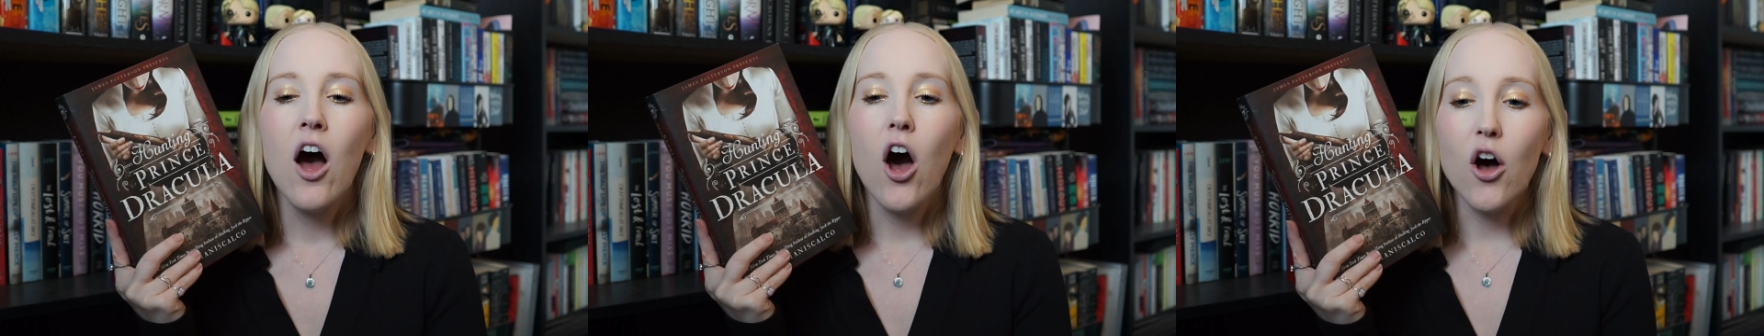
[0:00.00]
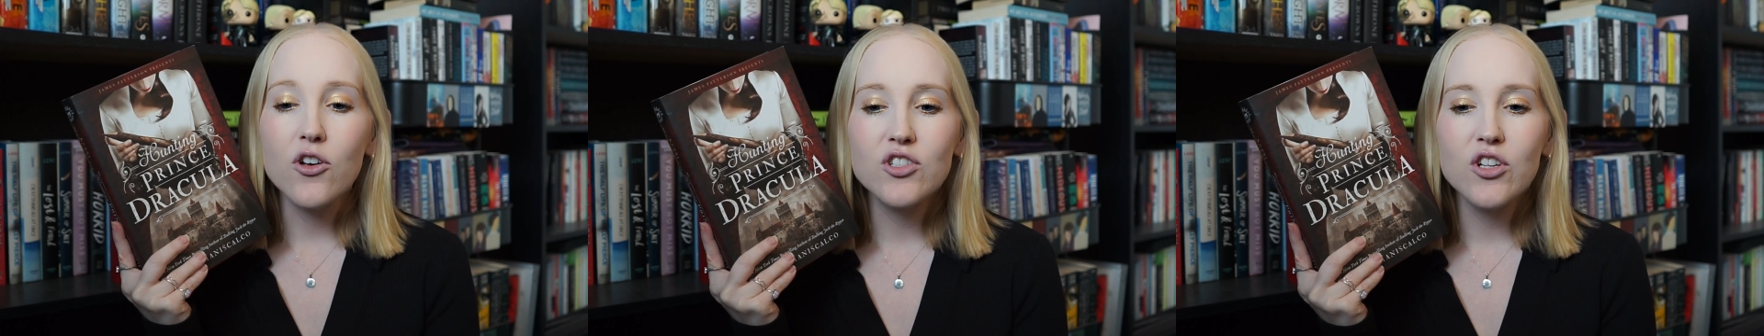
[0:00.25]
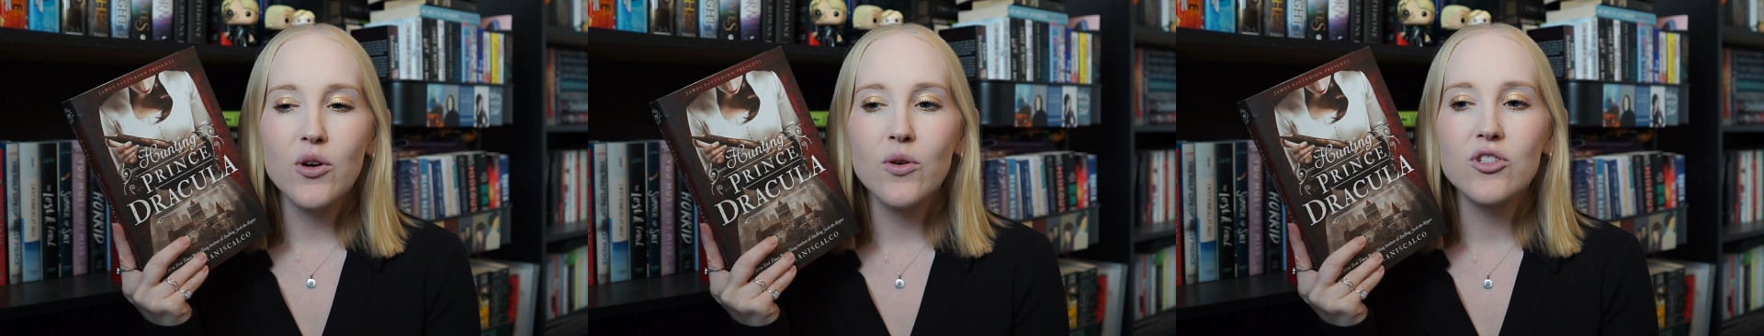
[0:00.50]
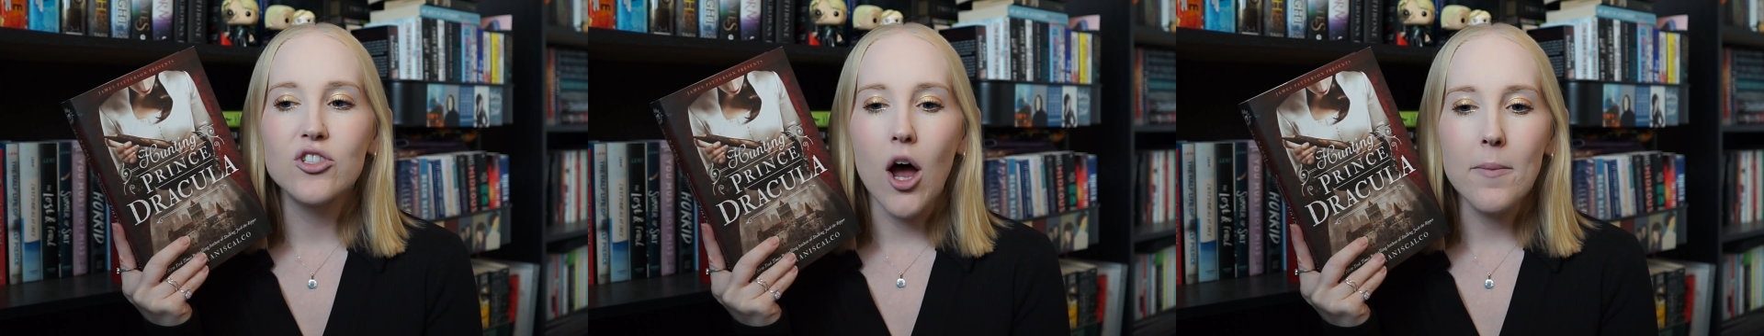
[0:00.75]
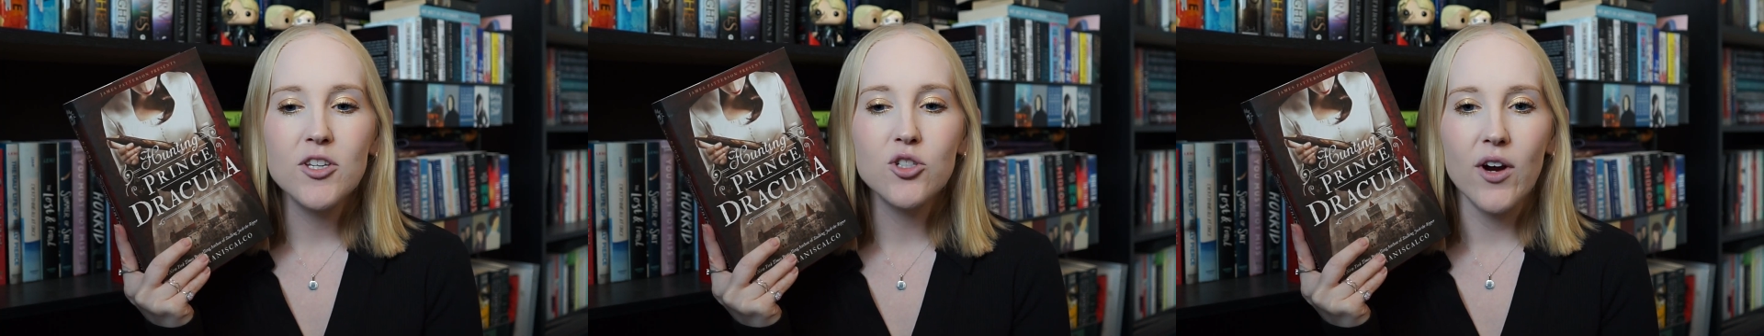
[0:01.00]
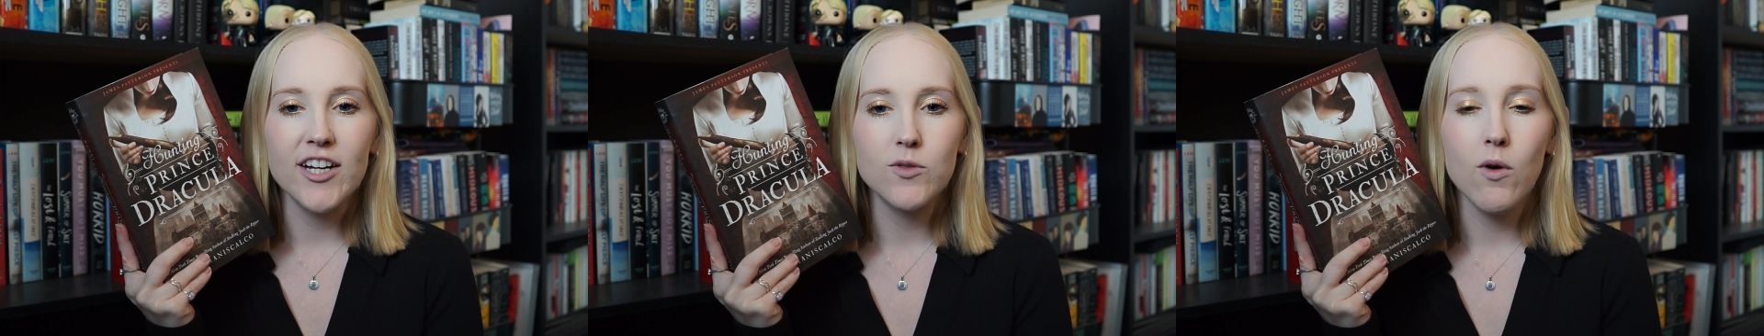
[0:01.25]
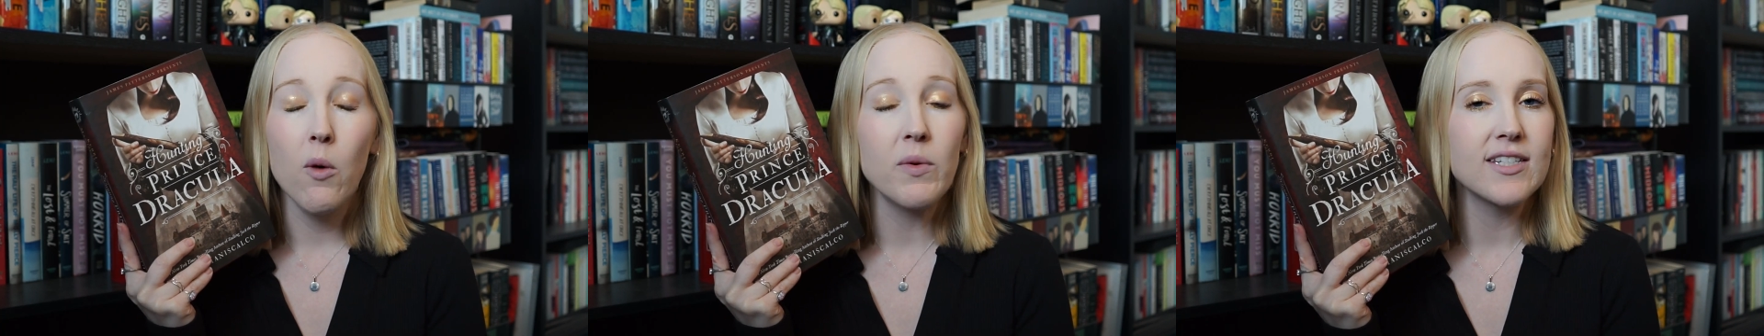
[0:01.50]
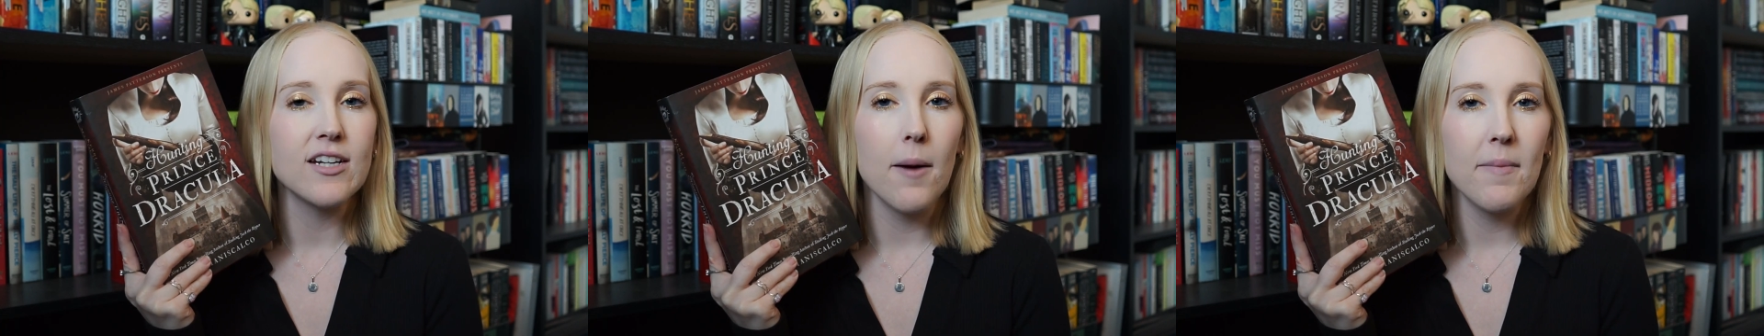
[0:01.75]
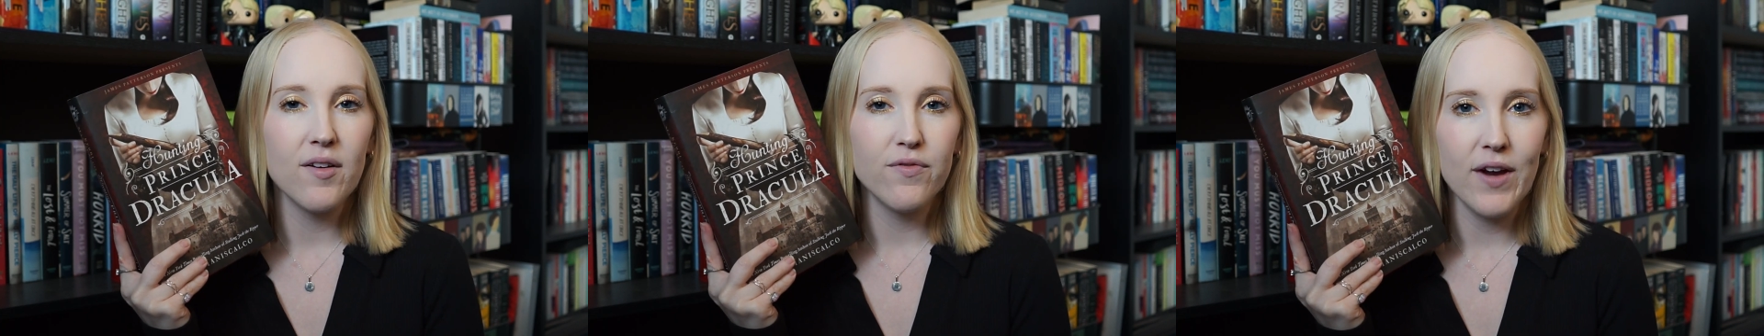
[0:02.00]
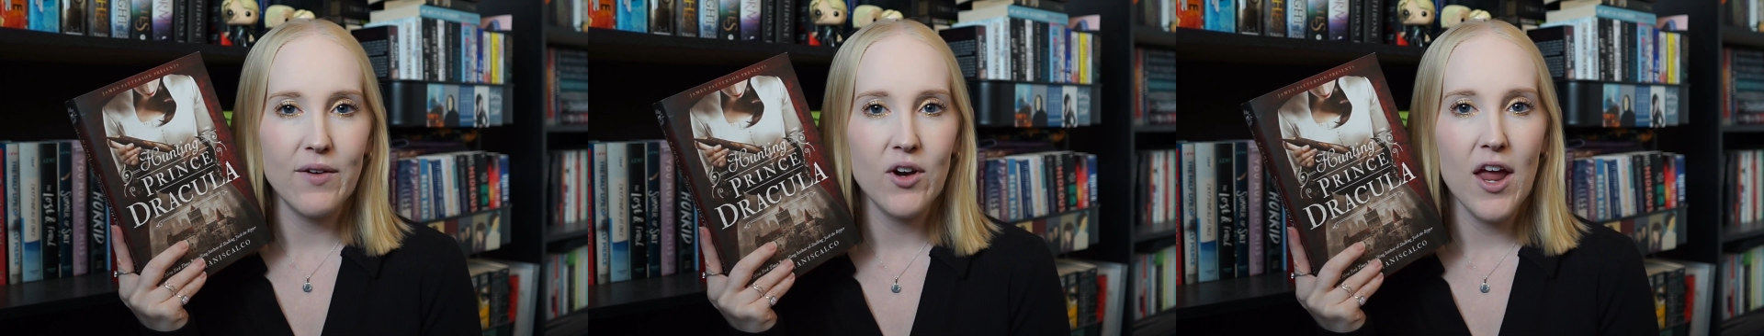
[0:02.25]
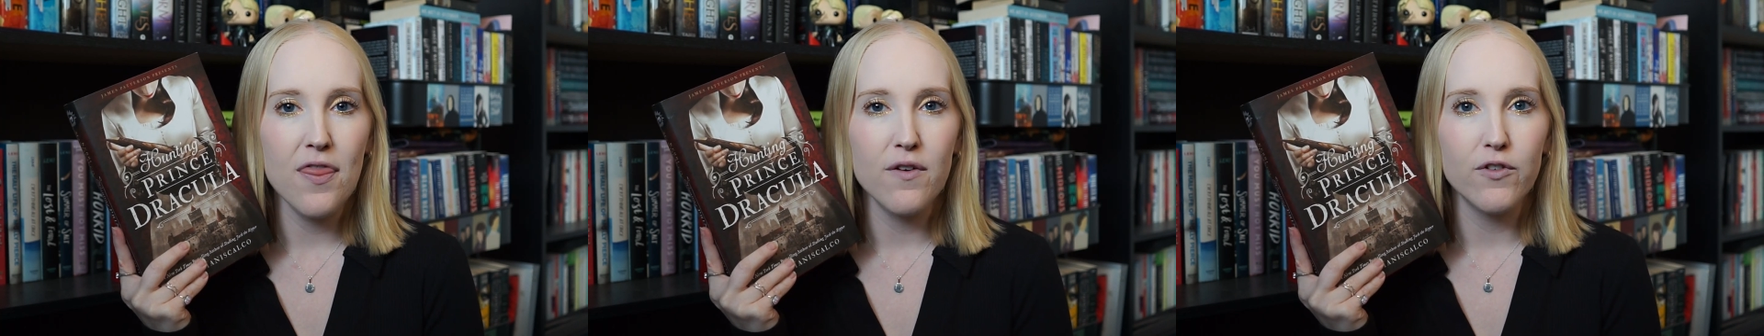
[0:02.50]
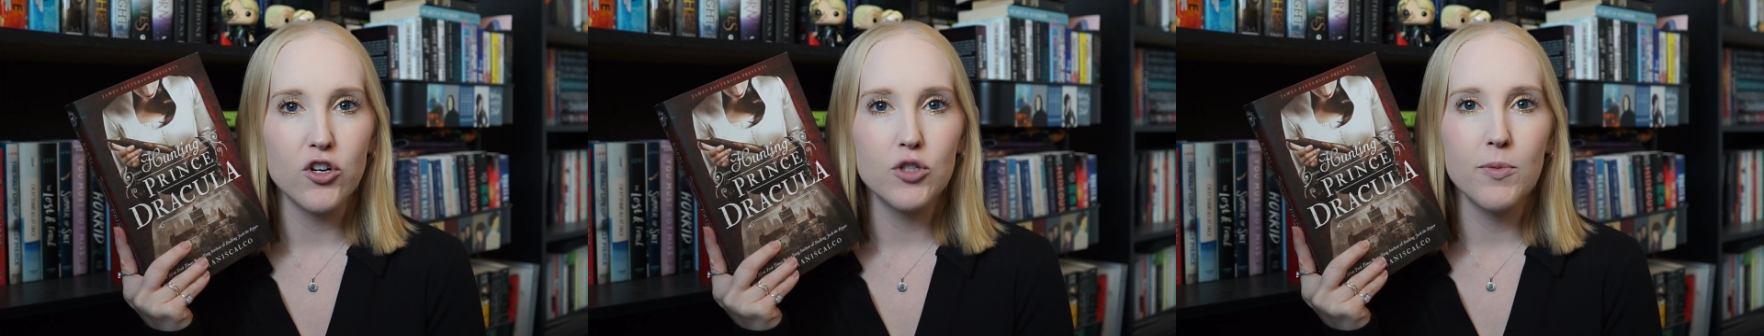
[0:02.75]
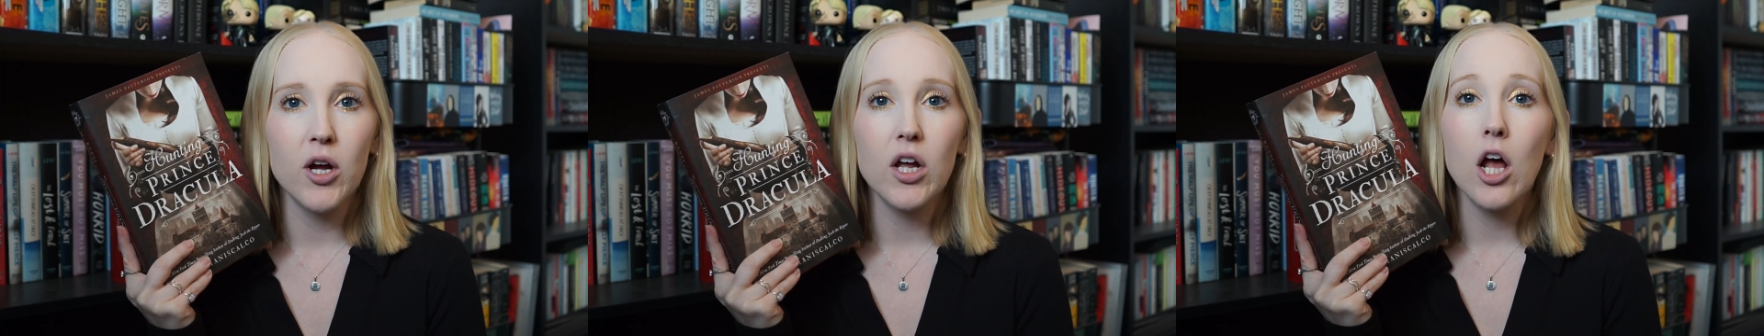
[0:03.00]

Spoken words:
Also, Thomas Cresswell was not my favorite in the first book.